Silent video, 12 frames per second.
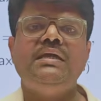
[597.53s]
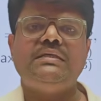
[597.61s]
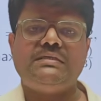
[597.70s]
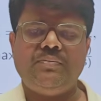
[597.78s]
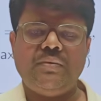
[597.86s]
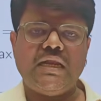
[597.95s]

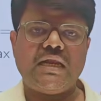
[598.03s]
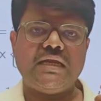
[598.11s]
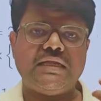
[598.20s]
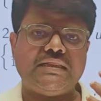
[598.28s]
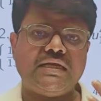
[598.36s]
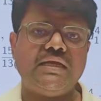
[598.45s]

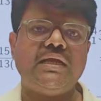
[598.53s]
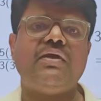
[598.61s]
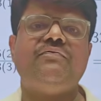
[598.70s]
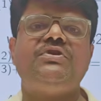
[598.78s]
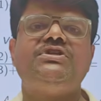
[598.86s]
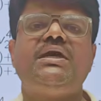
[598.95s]
similarly 3
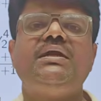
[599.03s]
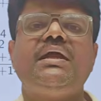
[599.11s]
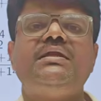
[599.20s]
efficient,